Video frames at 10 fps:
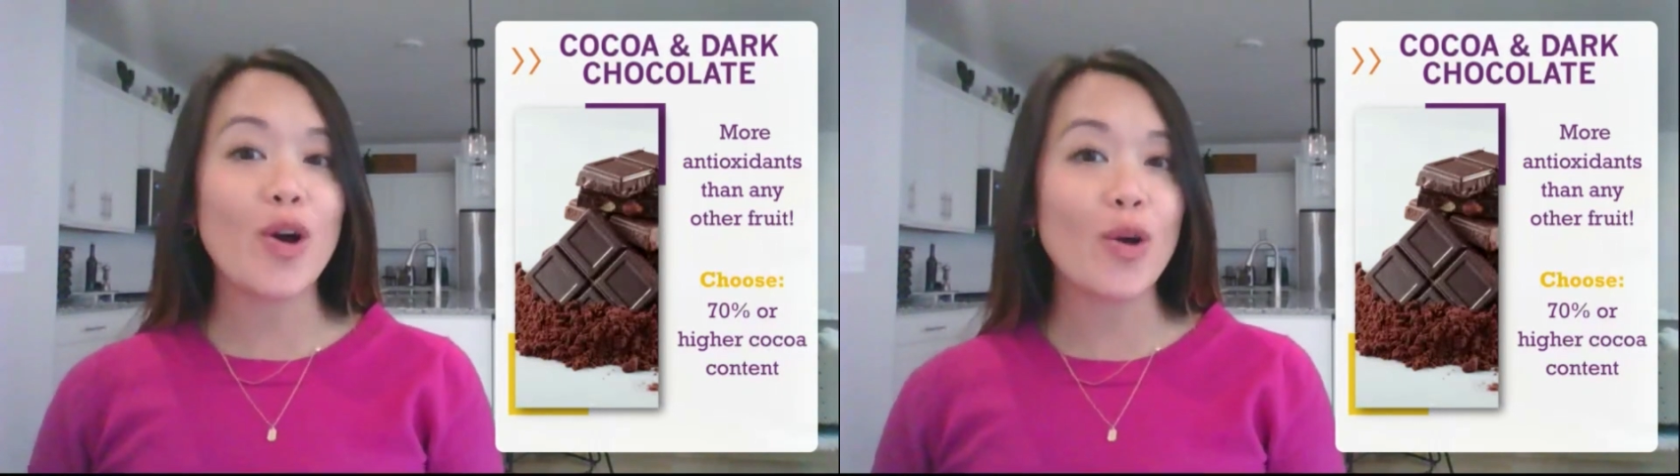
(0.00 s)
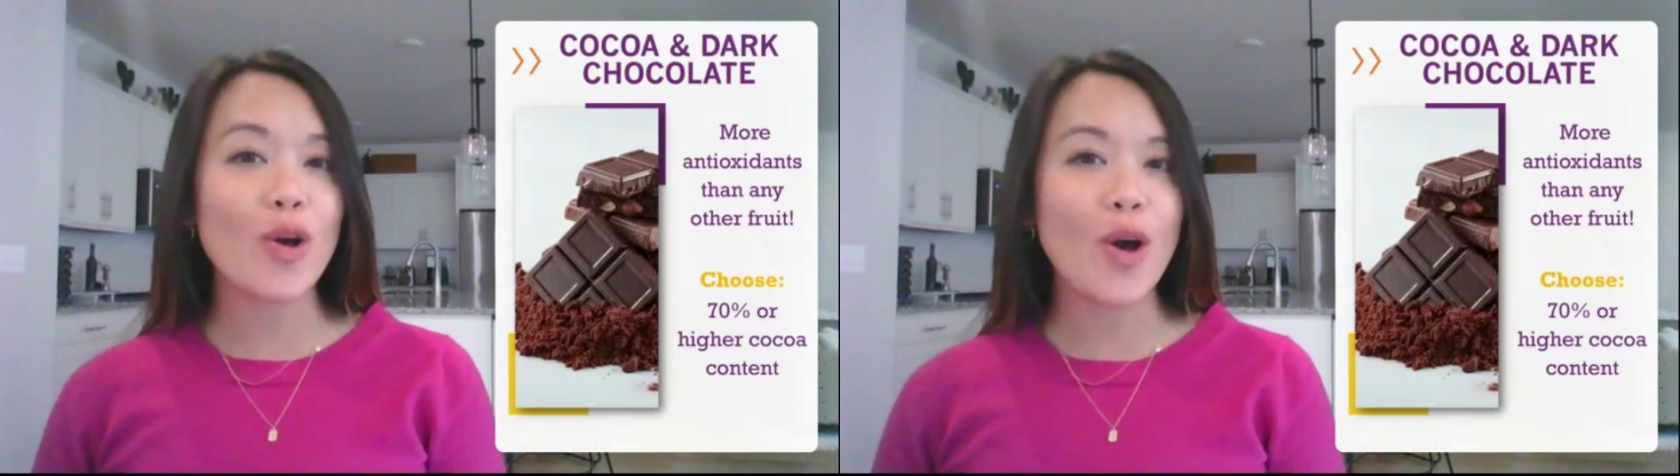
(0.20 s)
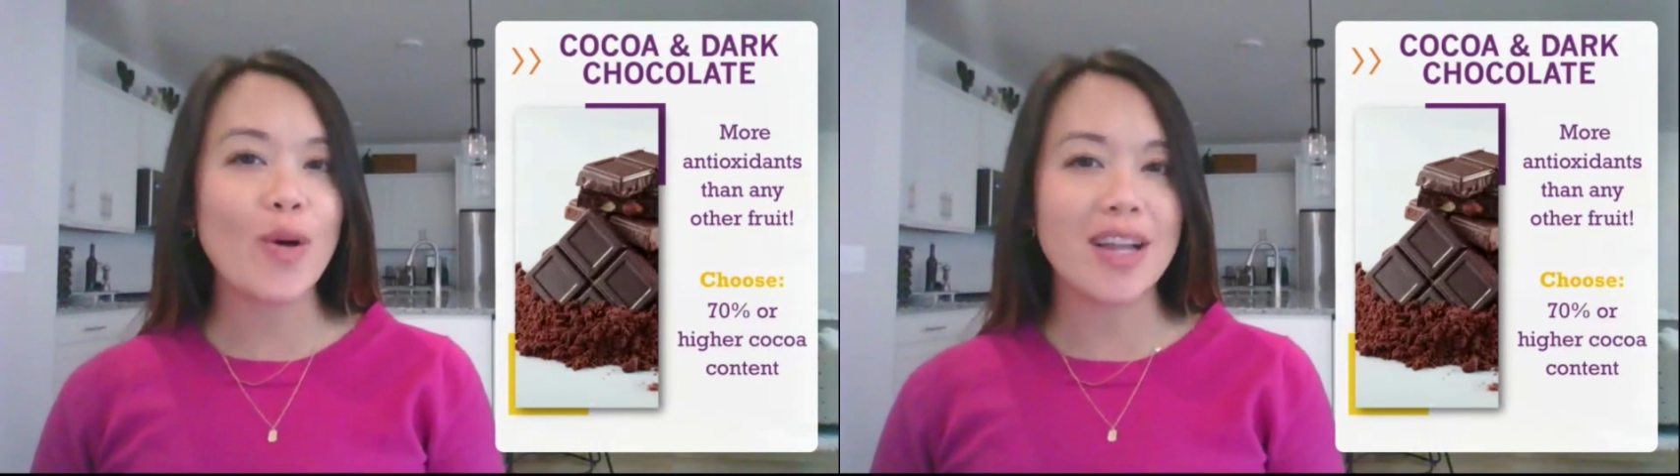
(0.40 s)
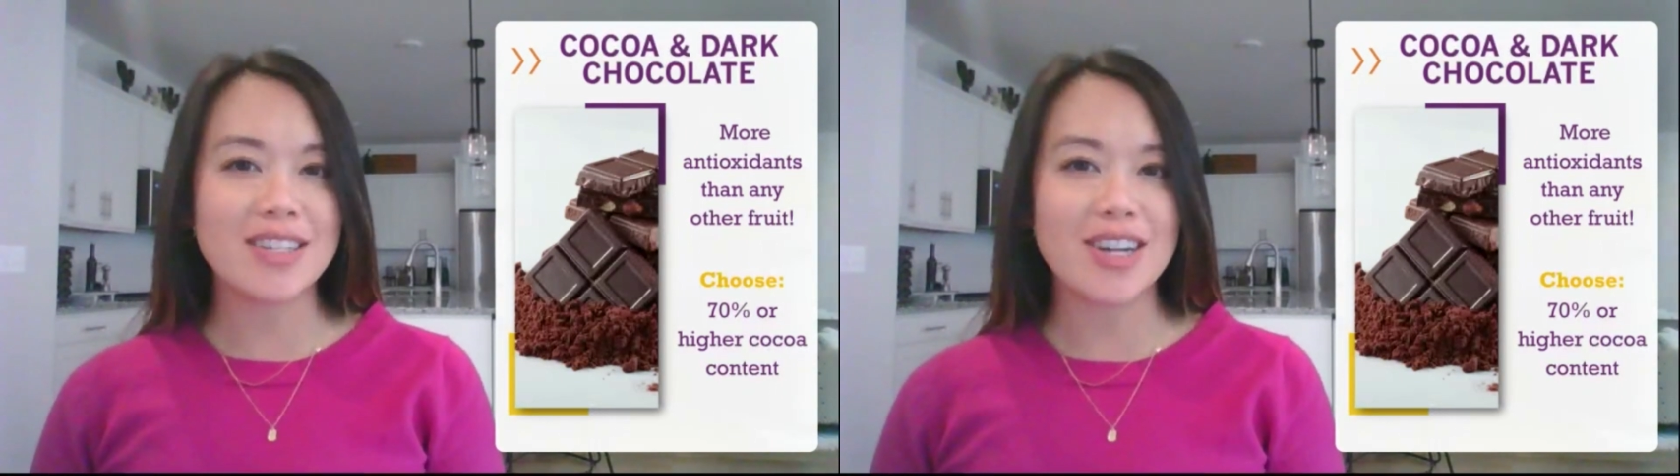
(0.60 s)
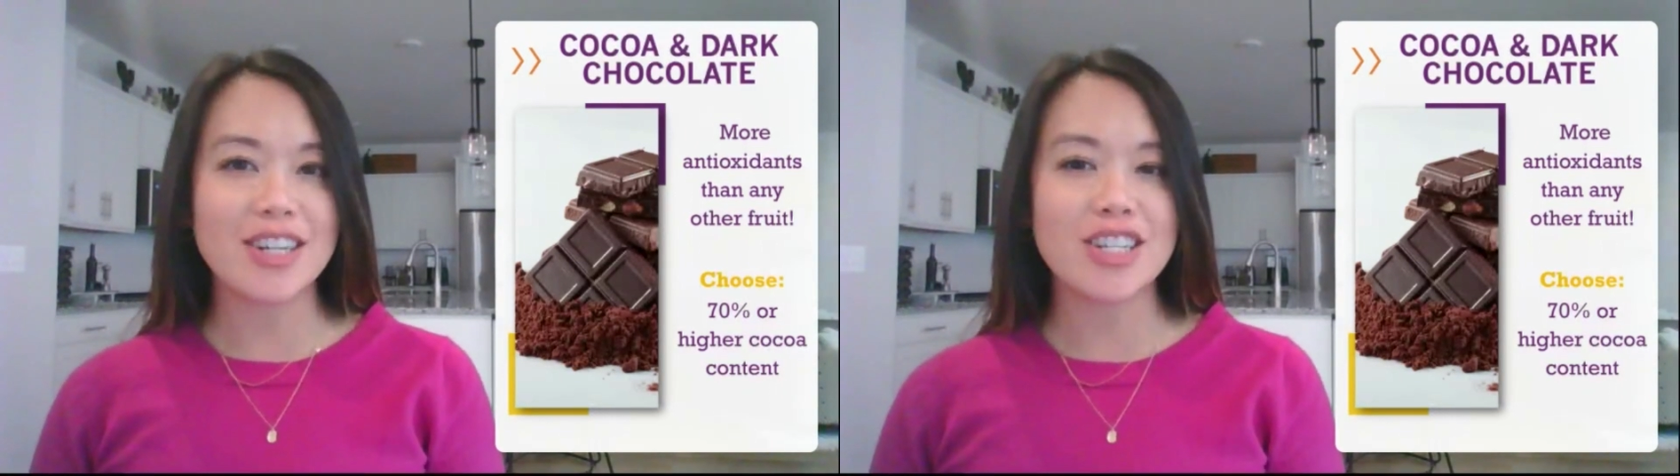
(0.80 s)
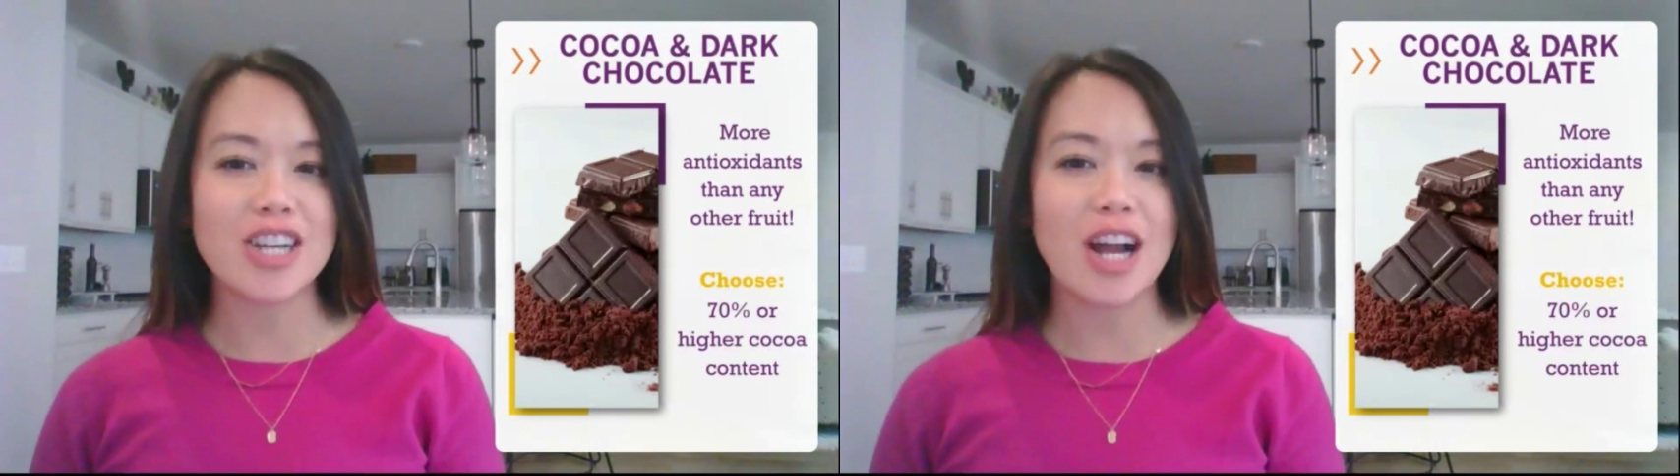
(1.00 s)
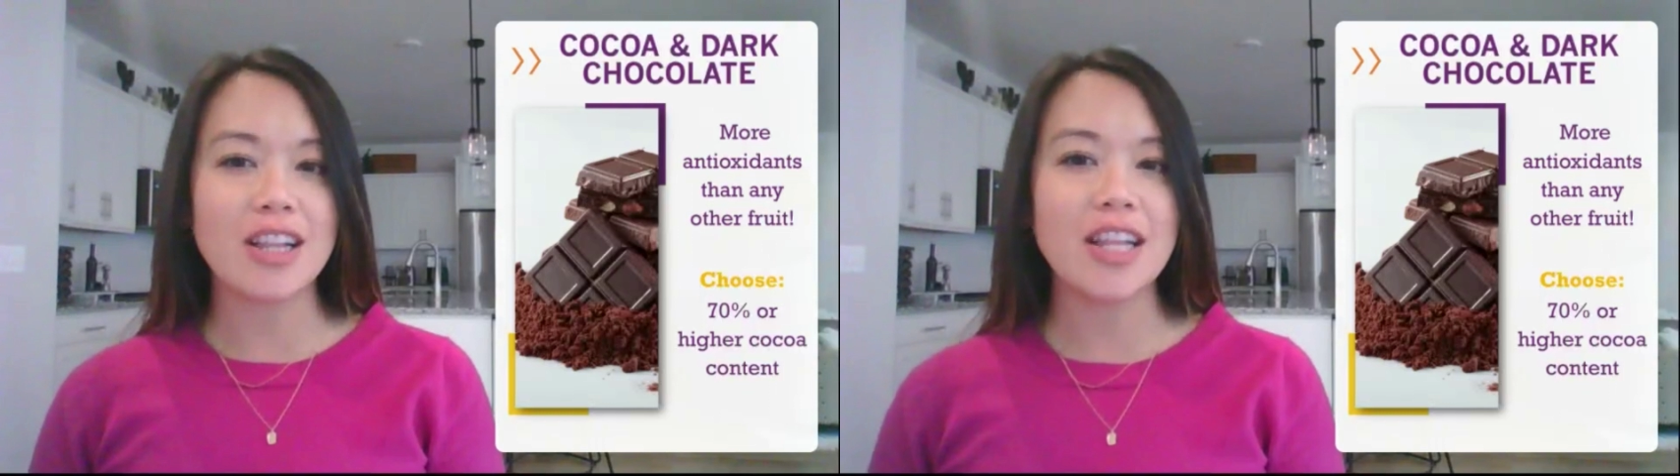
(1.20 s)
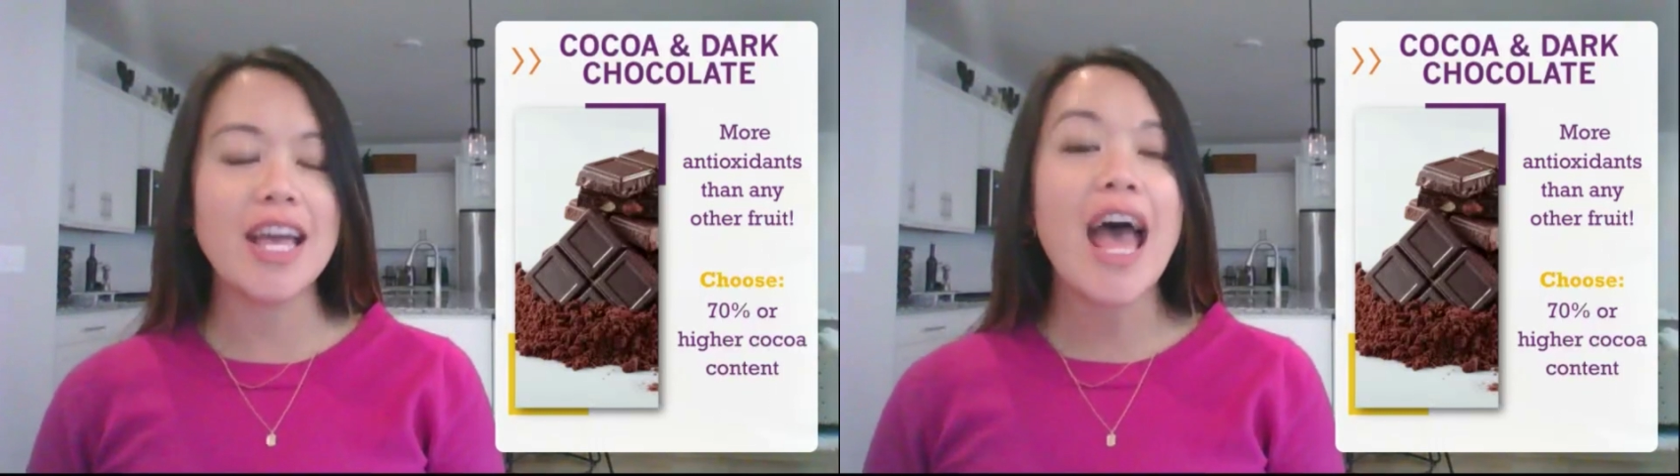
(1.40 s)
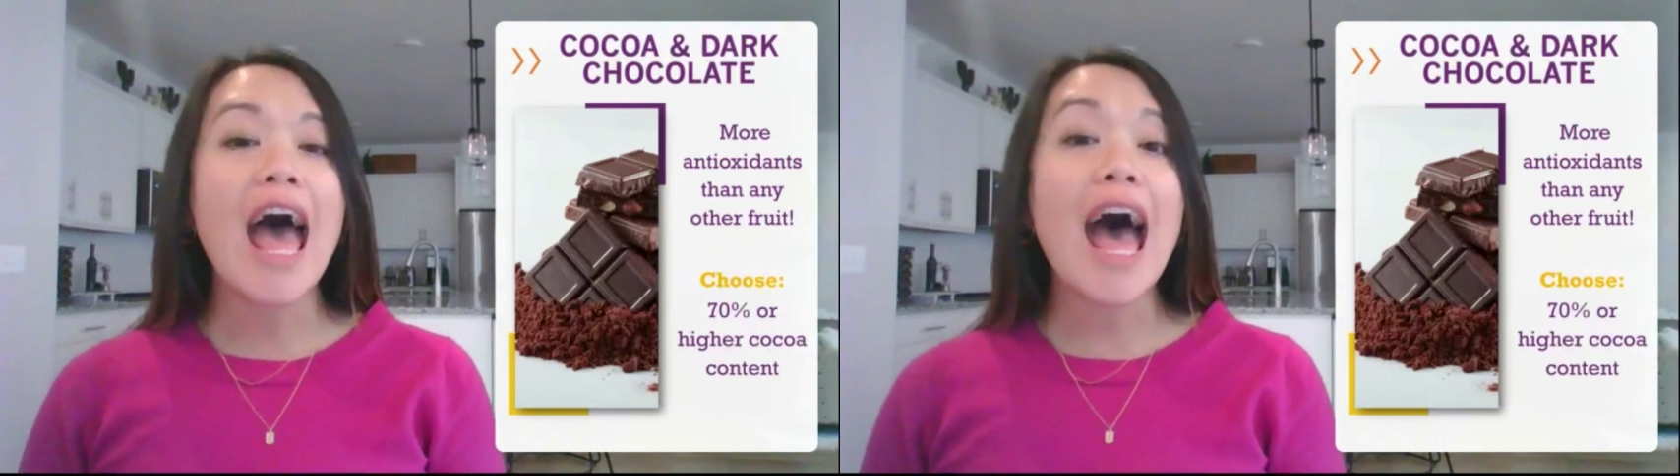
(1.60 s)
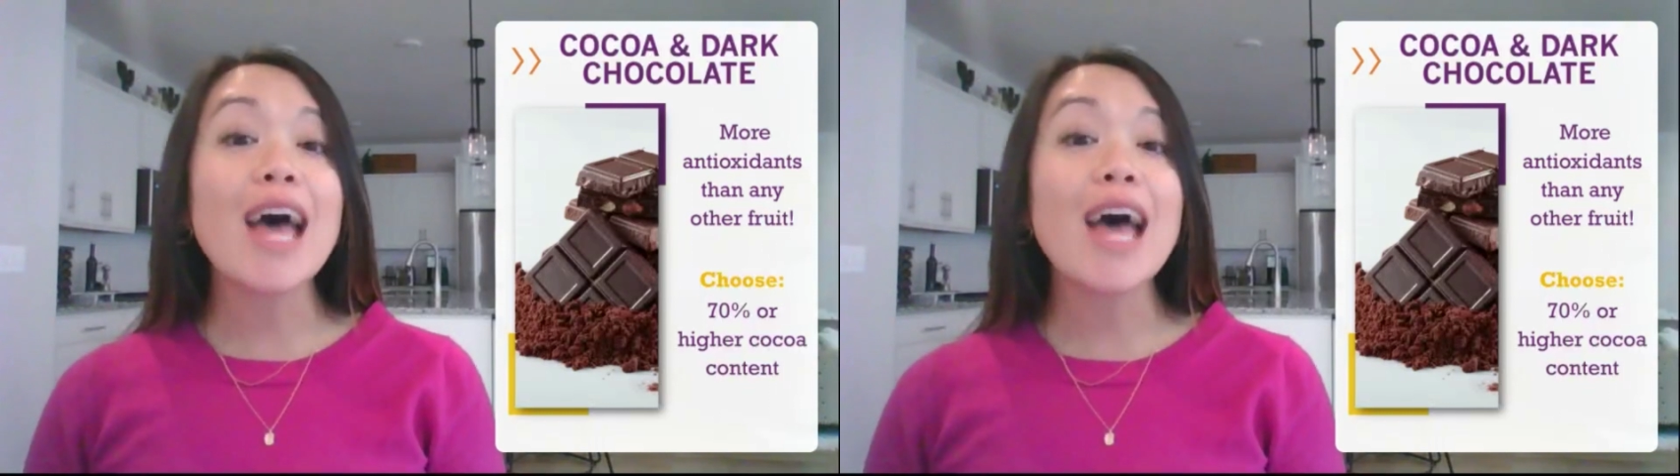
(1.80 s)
cocoa and dark chocolate